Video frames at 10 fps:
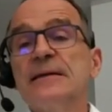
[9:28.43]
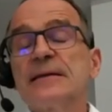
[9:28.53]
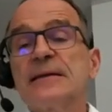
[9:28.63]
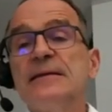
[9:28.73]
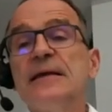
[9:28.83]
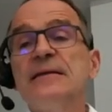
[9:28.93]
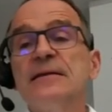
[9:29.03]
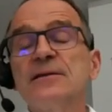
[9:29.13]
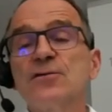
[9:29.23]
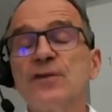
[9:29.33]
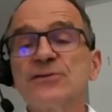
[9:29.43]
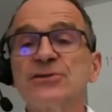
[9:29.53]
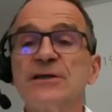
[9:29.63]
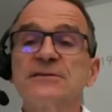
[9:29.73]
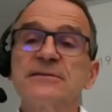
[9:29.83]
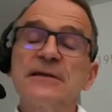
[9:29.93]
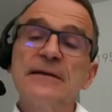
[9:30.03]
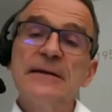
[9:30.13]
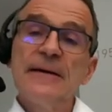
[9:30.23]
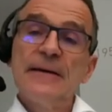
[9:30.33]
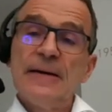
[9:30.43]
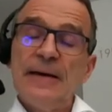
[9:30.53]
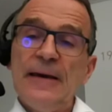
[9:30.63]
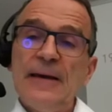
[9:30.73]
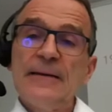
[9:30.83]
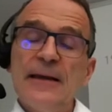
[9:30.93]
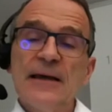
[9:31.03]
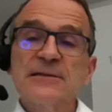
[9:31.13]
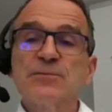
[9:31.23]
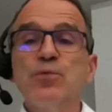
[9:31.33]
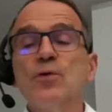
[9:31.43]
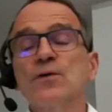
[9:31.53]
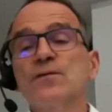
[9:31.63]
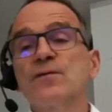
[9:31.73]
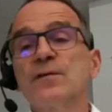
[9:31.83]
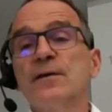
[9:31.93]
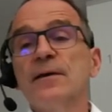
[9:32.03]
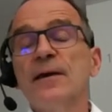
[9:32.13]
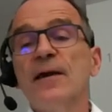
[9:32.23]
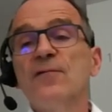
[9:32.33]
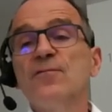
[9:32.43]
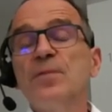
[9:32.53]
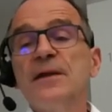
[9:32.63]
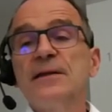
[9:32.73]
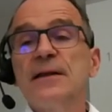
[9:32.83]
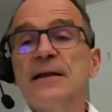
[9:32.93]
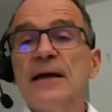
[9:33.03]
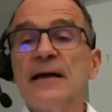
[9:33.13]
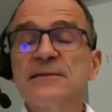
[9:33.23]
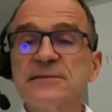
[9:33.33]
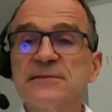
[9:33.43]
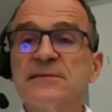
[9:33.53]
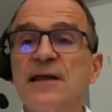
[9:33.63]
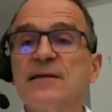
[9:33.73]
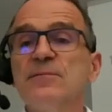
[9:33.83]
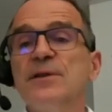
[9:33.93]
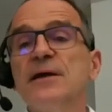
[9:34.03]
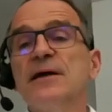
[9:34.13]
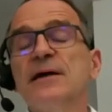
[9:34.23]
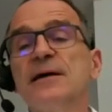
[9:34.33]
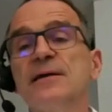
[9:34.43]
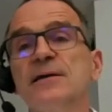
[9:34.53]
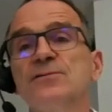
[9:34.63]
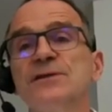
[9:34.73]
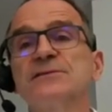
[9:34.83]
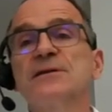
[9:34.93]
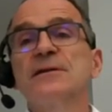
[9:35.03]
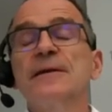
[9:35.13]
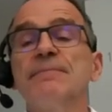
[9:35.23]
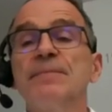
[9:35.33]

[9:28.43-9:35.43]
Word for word: Canadian crushings and exports have been unsustainably high recently.